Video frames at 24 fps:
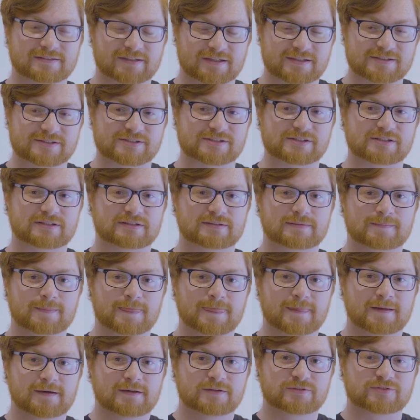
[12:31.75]
Gotcha.
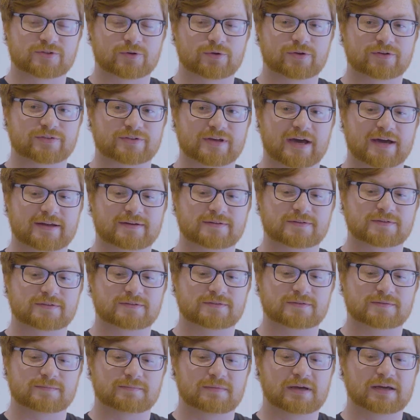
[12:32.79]
So does that
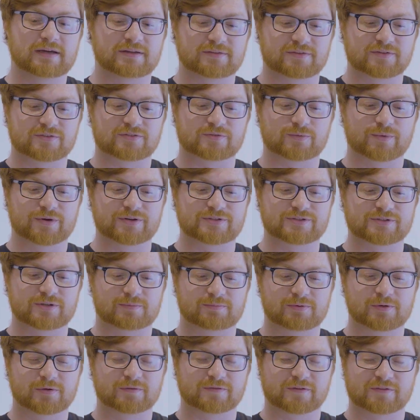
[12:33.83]
make the switch to
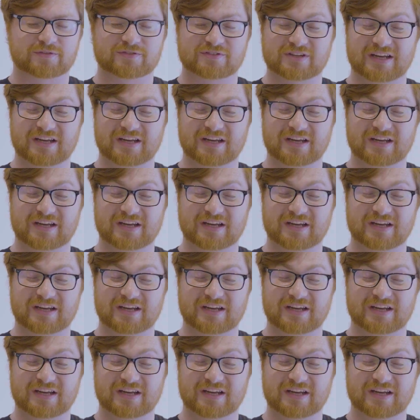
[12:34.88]
proof of